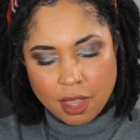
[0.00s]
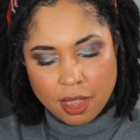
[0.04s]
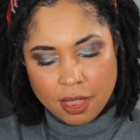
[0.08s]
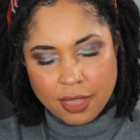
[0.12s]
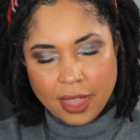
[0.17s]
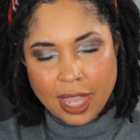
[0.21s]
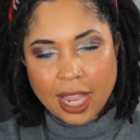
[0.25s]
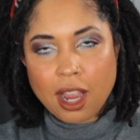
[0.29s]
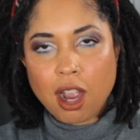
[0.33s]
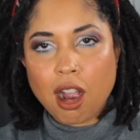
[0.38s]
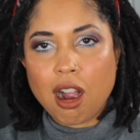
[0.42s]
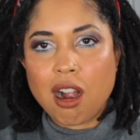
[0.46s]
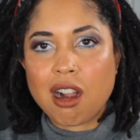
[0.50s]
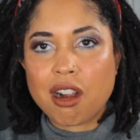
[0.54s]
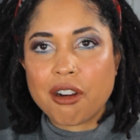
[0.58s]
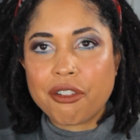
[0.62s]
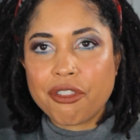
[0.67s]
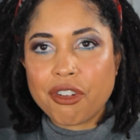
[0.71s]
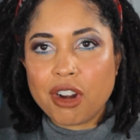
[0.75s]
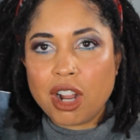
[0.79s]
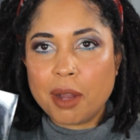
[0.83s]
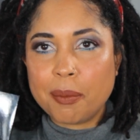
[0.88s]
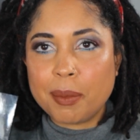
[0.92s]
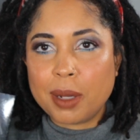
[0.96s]
They are
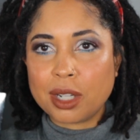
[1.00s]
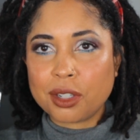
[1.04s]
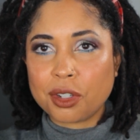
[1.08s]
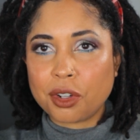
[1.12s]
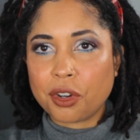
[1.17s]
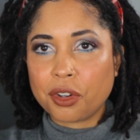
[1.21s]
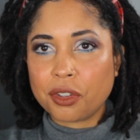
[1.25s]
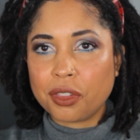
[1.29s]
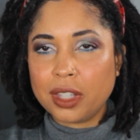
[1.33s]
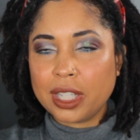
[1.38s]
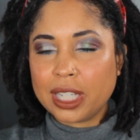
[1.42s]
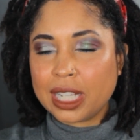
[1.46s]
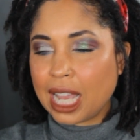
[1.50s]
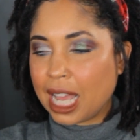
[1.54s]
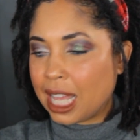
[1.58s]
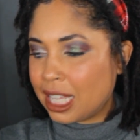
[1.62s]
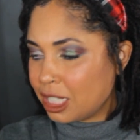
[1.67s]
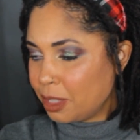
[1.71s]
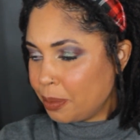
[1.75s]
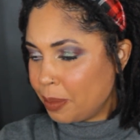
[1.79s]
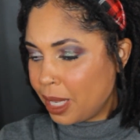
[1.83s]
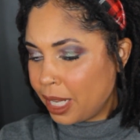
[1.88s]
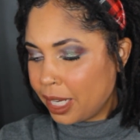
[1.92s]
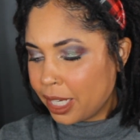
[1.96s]
from Unearthly
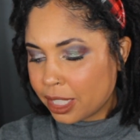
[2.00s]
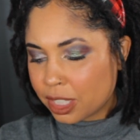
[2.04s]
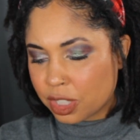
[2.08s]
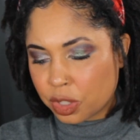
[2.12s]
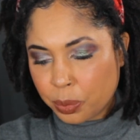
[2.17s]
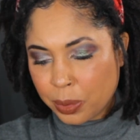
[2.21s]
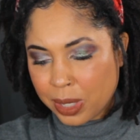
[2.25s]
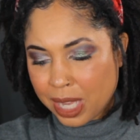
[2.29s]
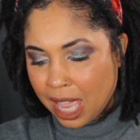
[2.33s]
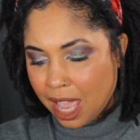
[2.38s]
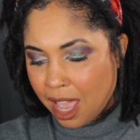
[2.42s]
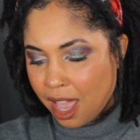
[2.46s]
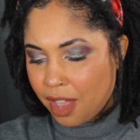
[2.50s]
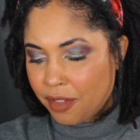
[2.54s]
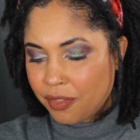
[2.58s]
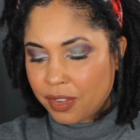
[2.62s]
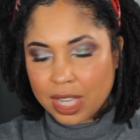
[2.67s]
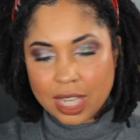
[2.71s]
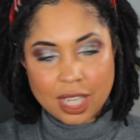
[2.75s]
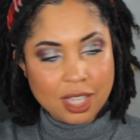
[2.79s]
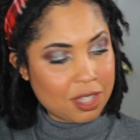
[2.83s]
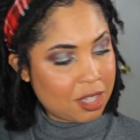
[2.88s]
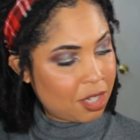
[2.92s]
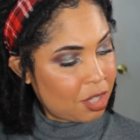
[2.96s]
Cosmetics. We have
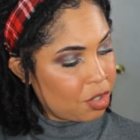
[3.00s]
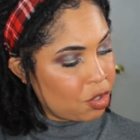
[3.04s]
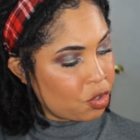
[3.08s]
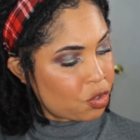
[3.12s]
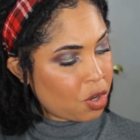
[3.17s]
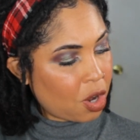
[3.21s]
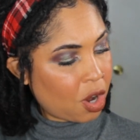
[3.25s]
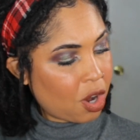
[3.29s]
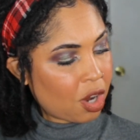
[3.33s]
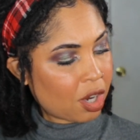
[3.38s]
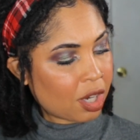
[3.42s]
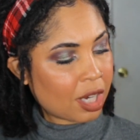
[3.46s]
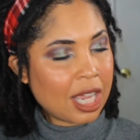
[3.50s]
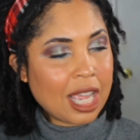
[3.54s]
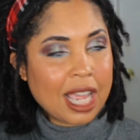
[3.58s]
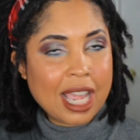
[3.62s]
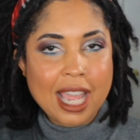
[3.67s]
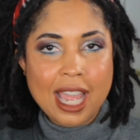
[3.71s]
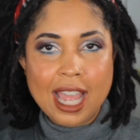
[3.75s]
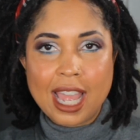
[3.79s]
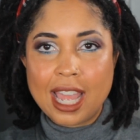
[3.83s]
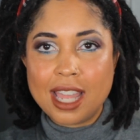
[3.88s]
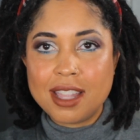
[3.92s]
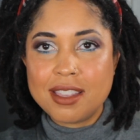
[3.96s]
Into the Dark
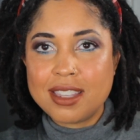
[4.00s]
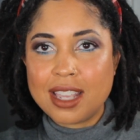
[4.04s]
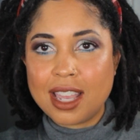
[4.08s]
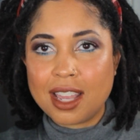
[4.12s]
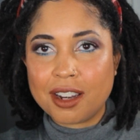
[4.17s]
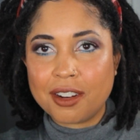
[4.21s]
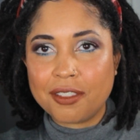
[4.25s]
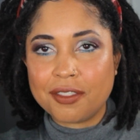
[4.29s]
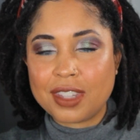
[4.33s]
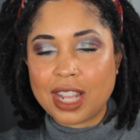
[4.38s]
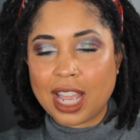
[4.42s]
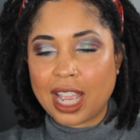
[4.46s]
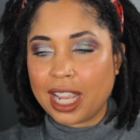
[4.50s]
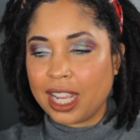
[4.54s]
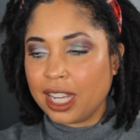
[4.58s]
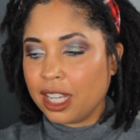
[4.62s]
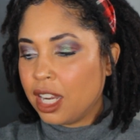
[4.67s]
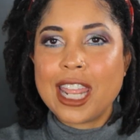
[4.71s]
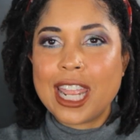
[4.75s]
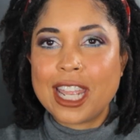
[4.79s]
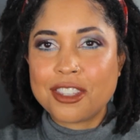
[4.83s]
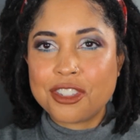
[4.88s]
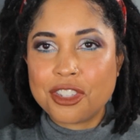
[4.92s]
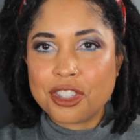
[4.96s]
and Dead of Night.
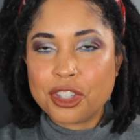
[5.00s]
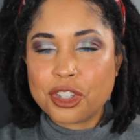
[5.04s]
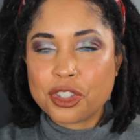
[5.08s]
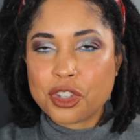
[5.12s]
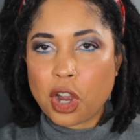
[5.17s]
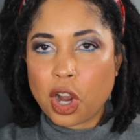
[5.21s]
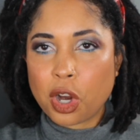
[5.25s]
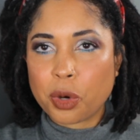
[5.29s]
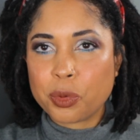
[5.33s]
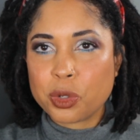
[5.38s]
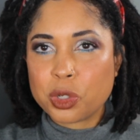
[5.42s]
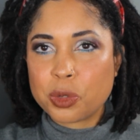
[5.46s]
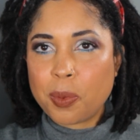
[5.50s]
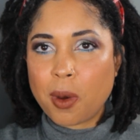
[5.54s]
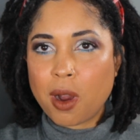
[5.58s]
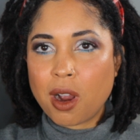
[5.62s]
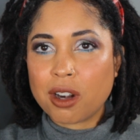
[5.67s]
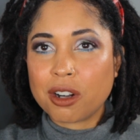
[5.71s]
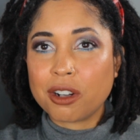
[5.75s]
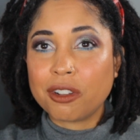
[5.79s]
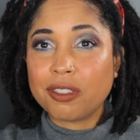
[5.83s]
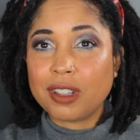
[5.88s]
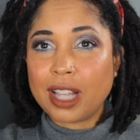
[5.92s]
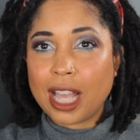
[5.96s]
Into the Dark was
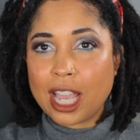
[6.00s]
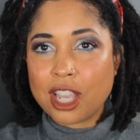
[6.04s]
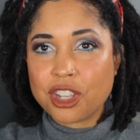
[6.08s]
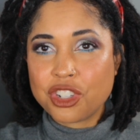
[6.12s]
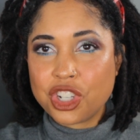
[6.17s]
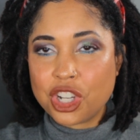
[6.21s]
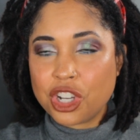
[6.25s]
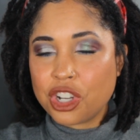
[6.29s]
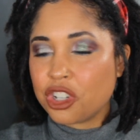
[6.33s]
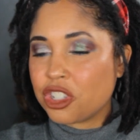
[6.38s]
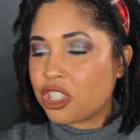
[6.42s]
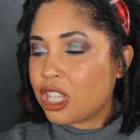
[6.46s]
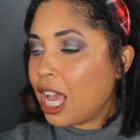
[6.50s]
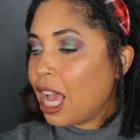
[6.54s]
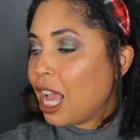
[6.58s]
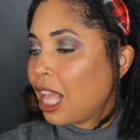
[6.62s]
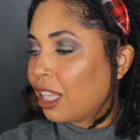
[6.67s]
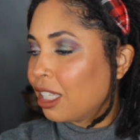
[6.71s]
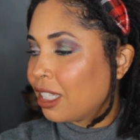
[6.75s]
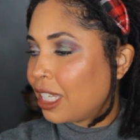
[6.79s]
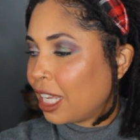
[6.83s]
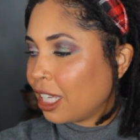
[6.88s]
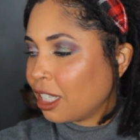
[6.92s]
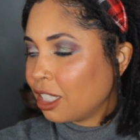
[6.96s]
part of last year's
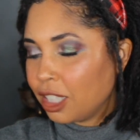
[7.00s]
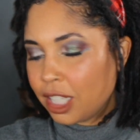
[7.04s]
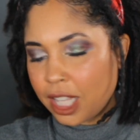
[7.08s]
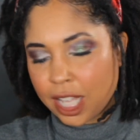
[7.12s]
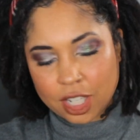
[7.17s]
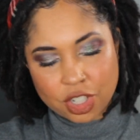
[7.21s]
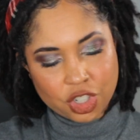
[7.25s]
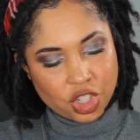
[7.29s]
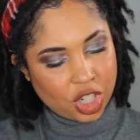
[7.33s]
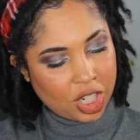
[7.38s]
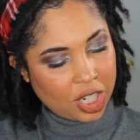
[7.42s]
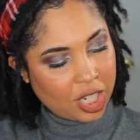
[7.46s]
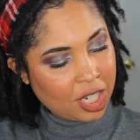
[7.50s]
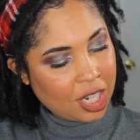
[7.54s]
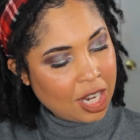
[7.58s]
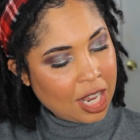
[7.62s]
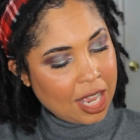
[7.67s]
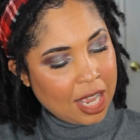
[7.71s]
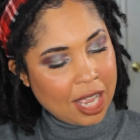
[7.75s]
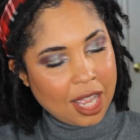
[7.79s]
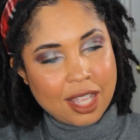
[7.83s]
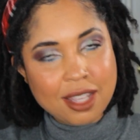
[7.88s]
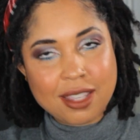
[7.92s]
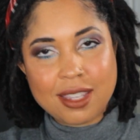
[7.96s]
holiday collection,
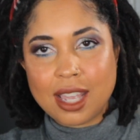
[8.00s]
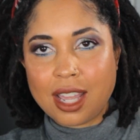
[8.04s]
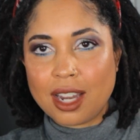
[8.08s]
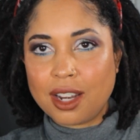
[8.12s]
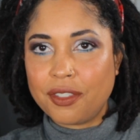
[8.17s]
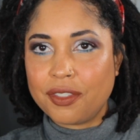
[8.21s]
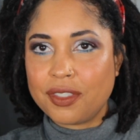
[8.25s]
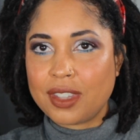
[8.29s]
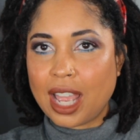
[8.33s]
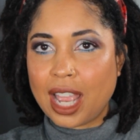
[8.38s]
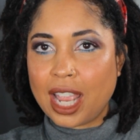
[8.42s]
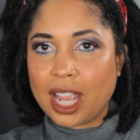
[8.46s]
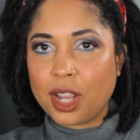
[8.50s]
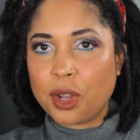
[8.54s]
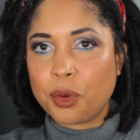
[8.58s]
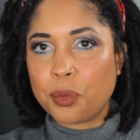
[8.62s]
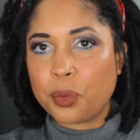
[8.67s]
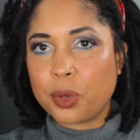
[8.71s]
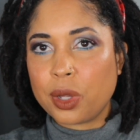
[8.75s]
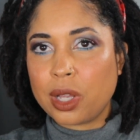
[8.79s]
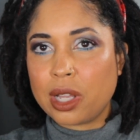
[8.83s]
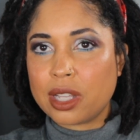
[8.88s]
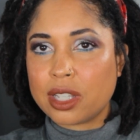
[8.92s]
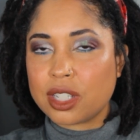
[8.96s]
and Dead of
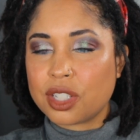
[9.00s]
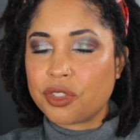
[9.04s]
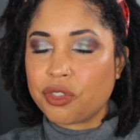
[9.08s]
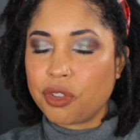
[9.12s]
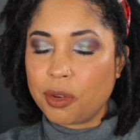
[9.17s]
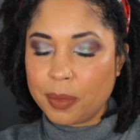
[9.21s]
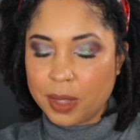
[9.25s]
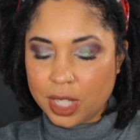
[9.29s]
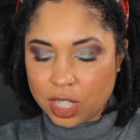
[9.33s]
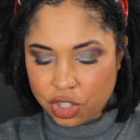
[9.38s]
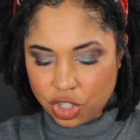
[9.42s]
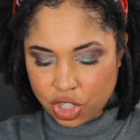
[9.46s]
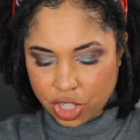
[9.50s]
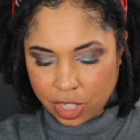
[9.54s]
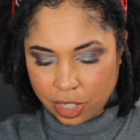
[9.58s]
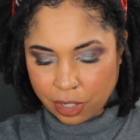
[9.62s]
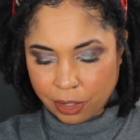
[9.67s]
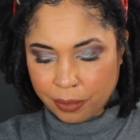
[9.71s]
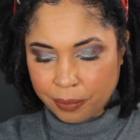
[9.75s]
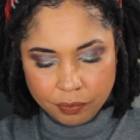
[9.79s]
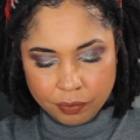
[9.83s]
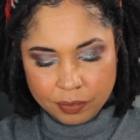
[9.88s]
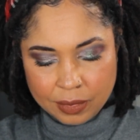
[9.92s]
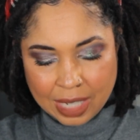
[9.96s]
Night was from this
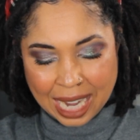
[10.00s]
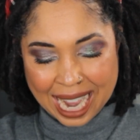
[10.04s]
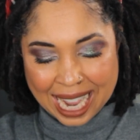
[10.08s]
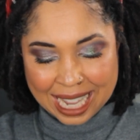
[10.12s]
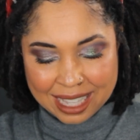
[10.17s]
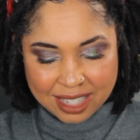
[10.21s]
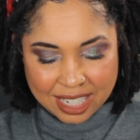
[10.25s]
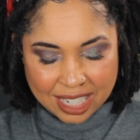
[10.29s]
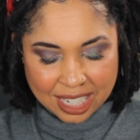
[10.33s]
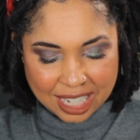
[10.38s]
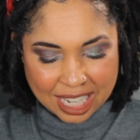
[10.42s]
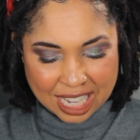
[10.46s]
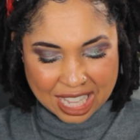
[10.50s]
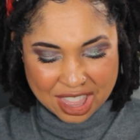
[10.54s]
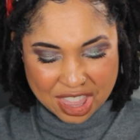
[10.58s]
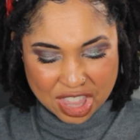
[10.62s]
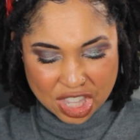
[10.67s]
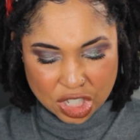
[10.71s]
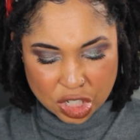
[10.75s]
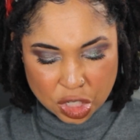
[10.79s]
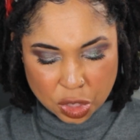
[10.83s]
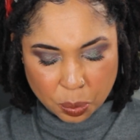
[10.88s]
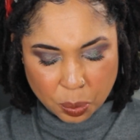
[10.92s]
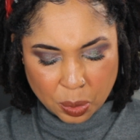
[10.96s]
year. Now, I did get
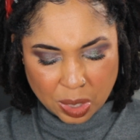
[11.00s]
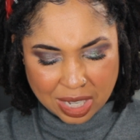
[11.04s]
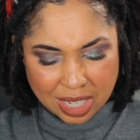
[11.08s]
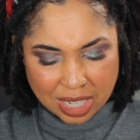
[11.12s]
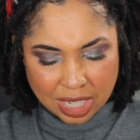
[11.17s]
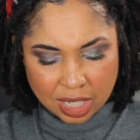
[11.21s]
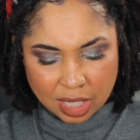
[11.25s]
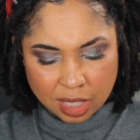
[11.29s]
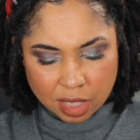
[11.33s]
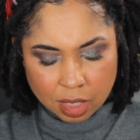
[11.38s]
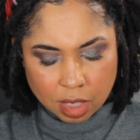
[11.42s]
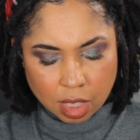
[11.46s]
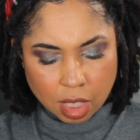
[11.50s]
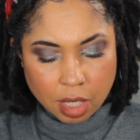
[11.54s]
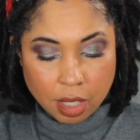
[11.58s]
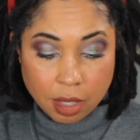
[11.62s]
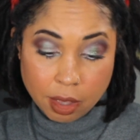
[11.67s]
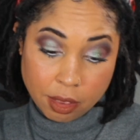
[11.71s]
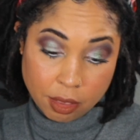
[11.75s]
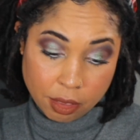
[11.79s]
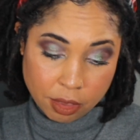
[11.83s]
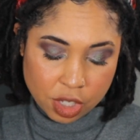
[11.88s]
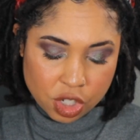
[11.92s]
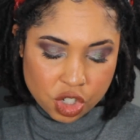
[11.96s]
this one
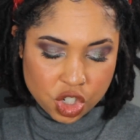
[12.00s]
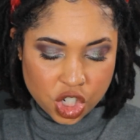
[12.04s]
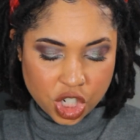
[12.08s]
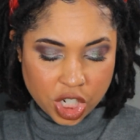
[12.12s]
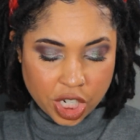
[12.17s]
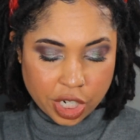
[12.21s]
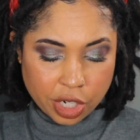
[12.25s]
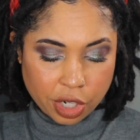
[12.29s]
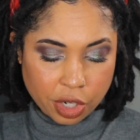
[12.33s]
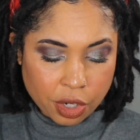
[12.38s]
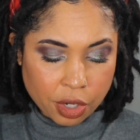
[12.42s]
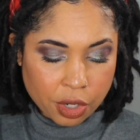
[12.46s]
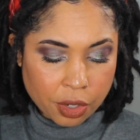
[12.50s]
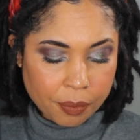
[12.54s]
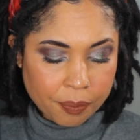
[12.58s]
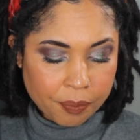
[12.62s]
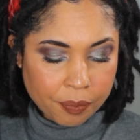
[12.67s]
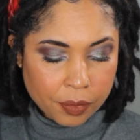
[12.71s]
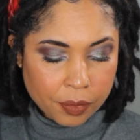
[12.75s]
this year.